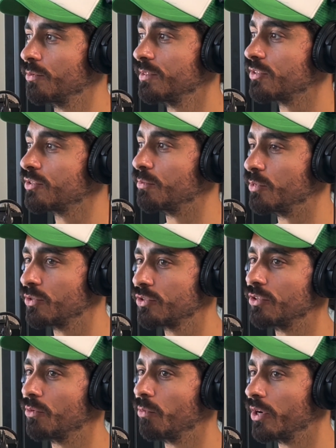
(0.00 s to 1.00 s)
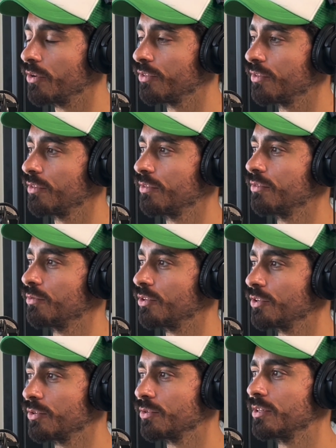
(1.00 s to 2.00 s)
distribution of wealth through the
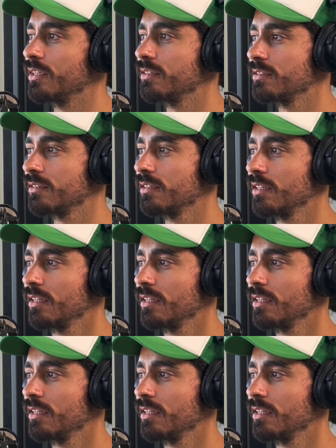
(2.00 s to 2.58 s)
couriers,